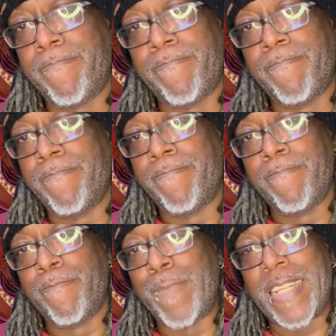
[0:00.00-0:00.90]
mm,
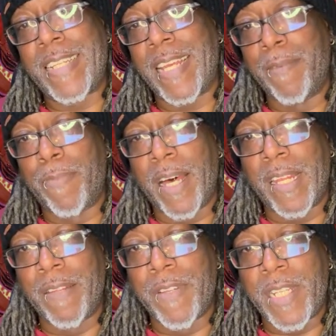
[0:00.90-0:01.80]
my second
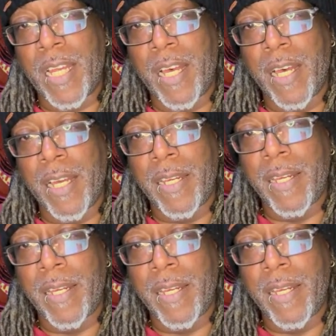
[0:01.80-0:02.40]
bottle of Assad.